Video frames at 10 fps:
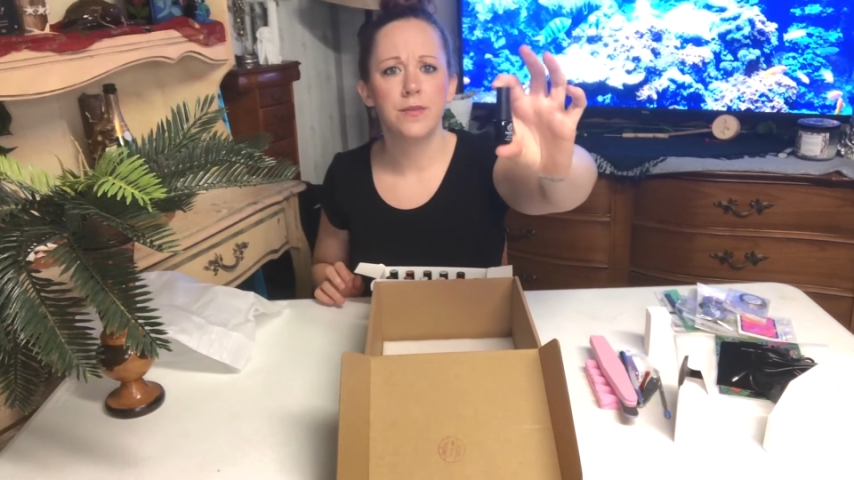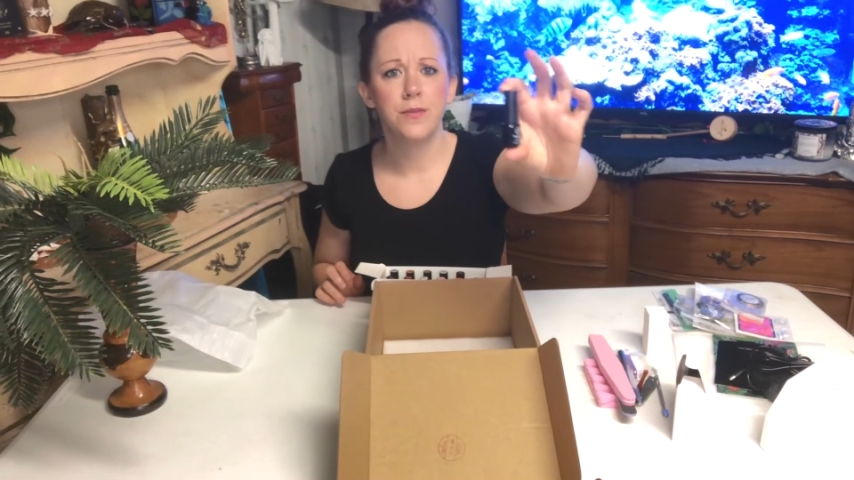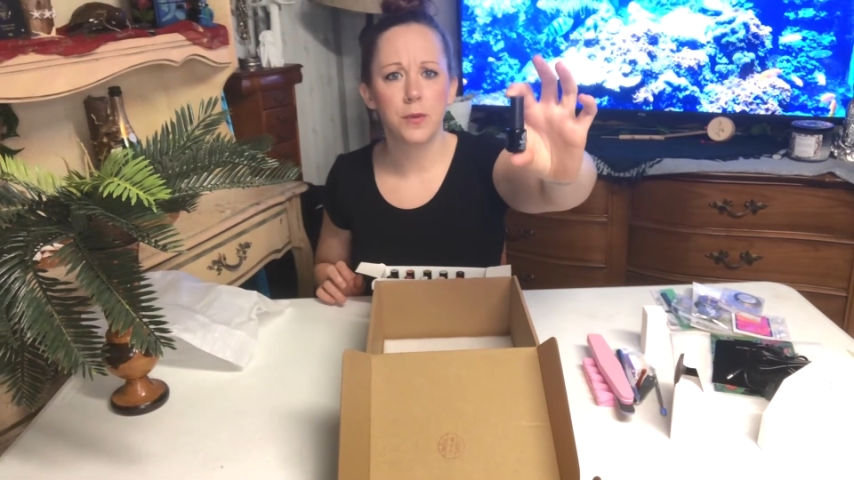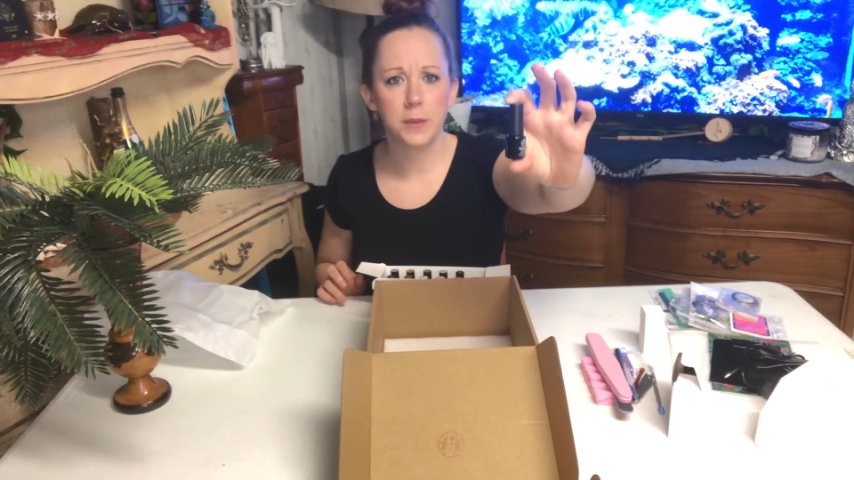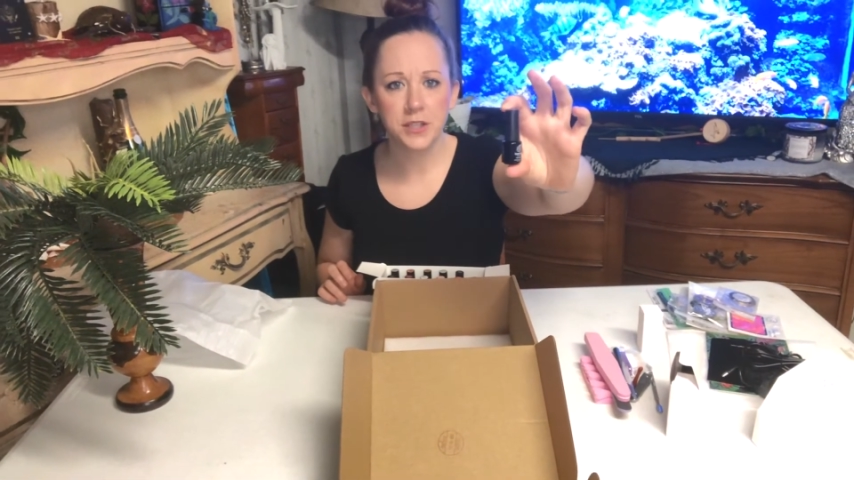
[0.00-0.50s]

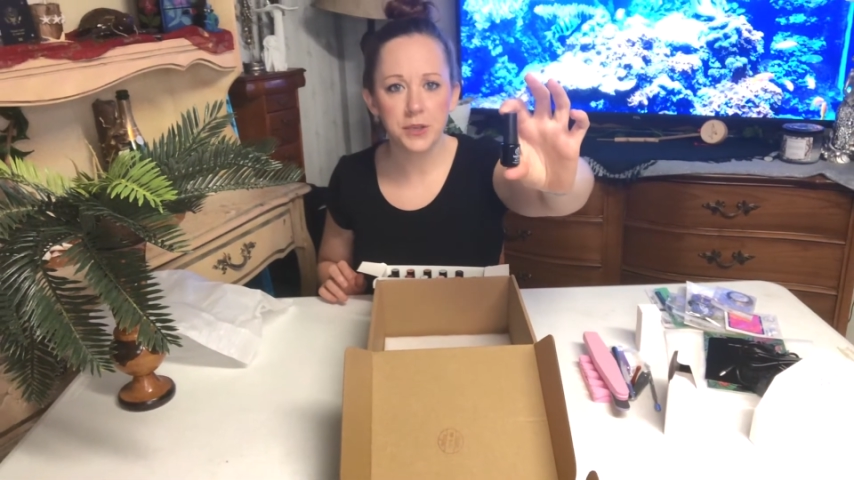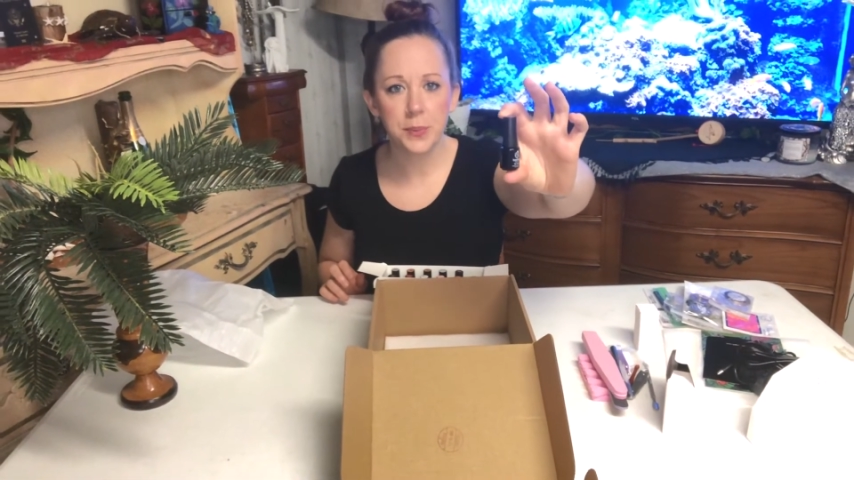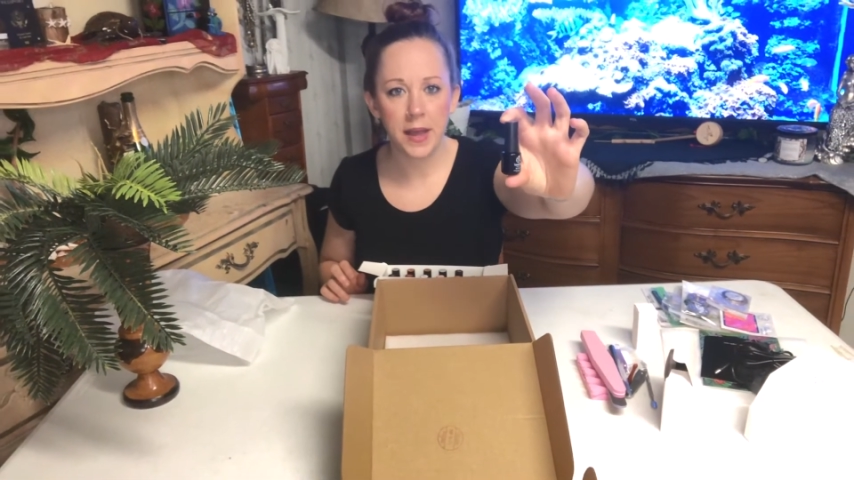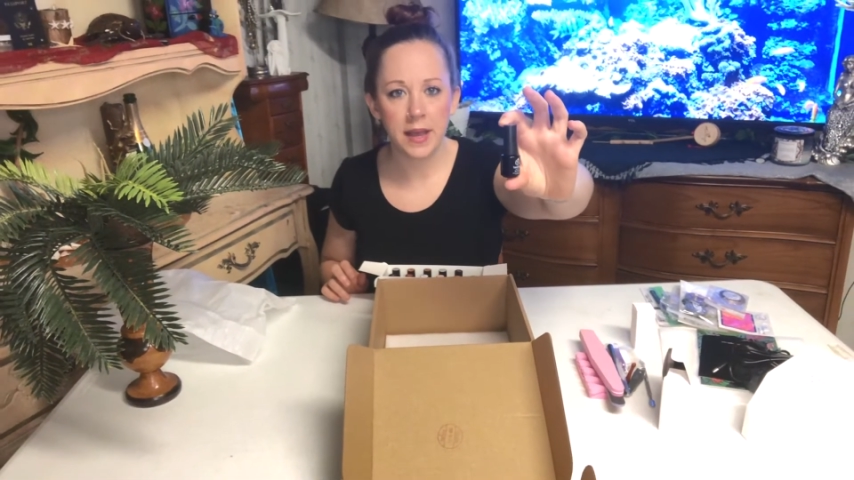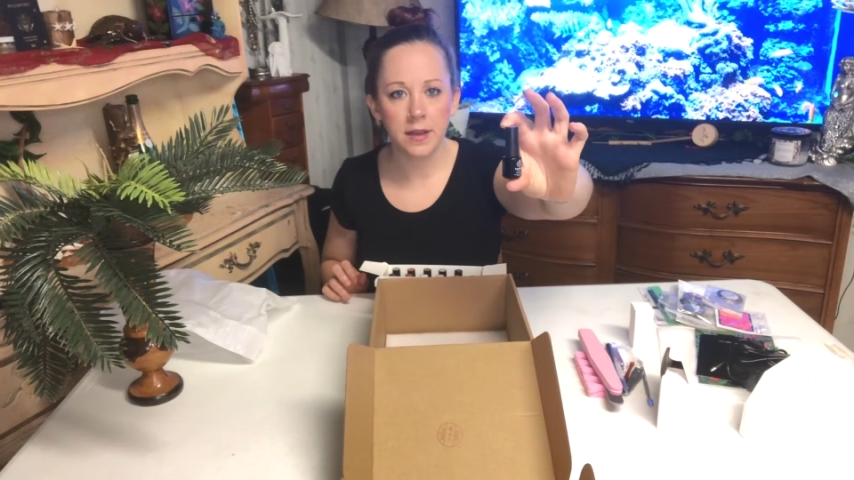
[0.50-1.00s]
for what you're
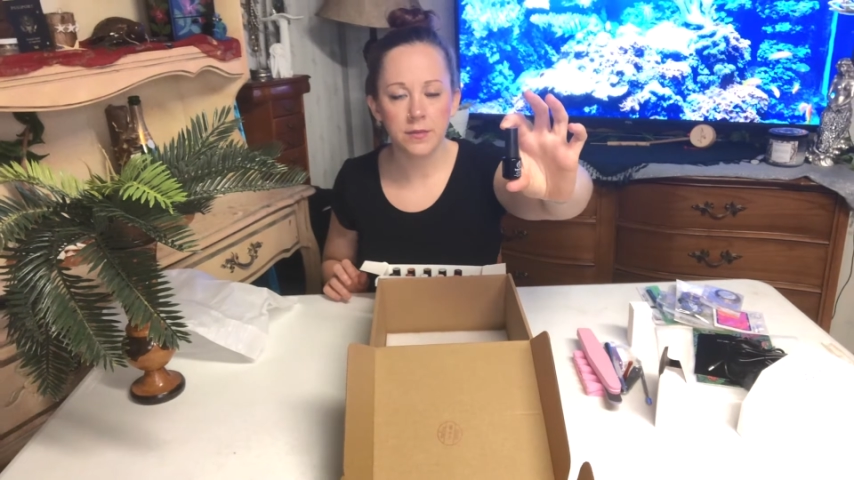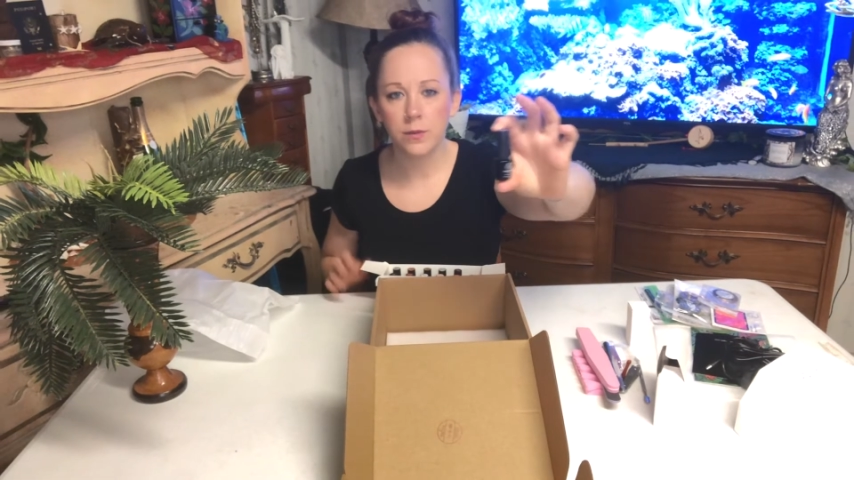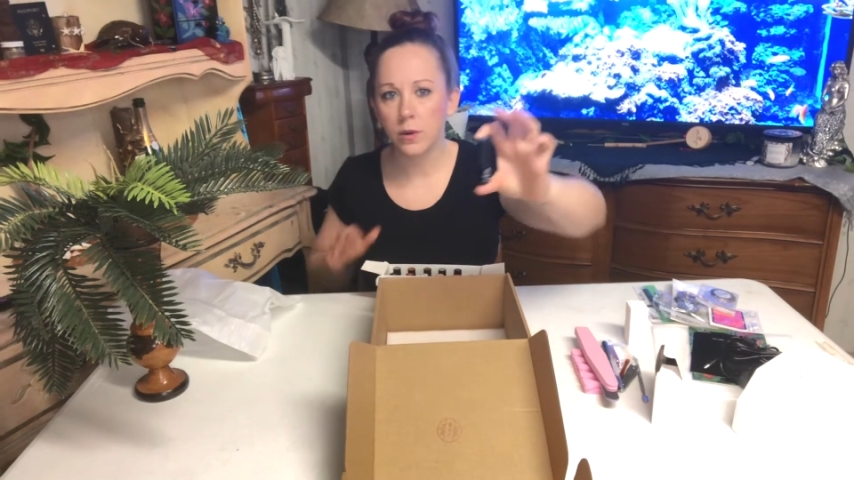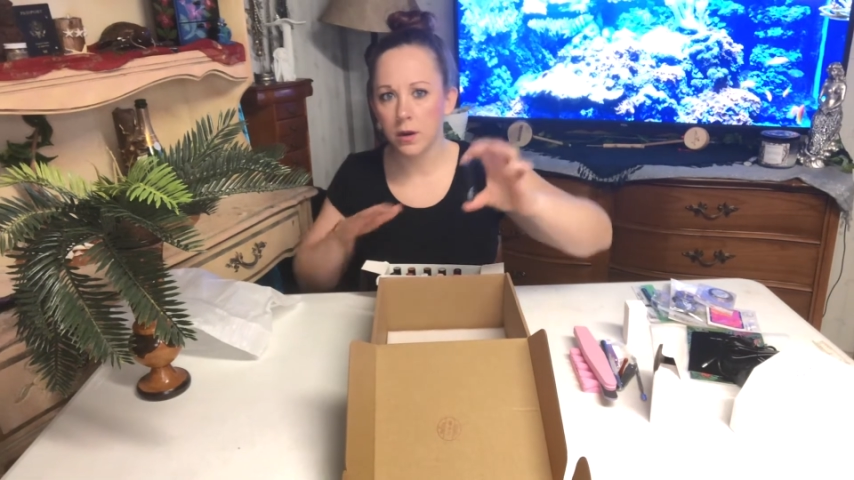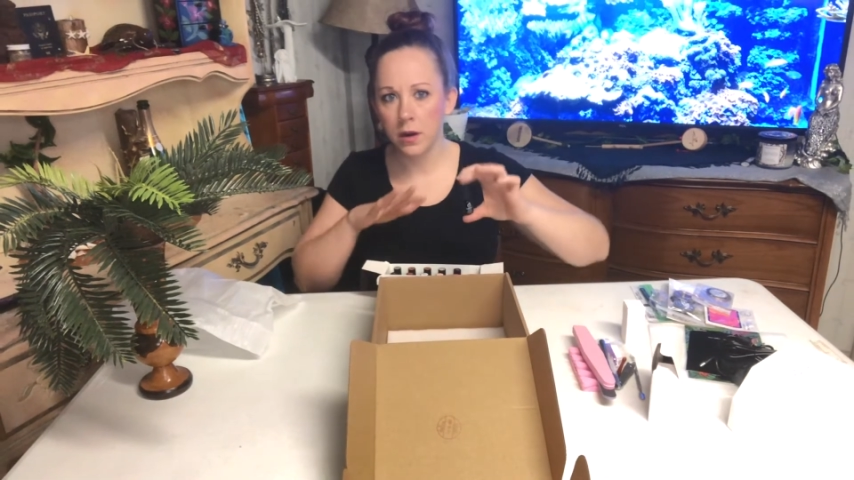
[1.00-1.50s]
paying
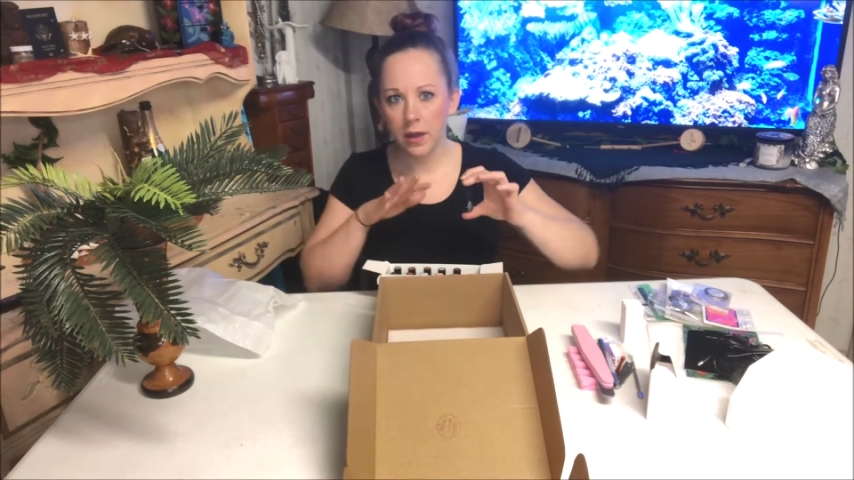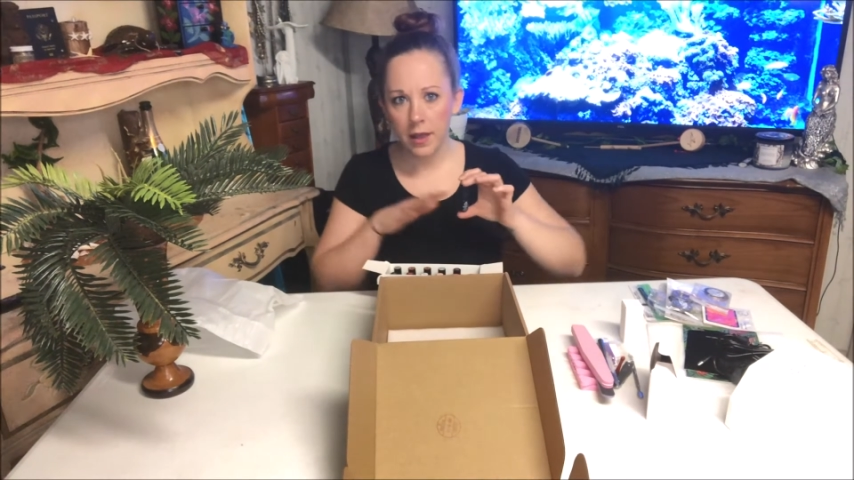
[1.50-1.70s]
for,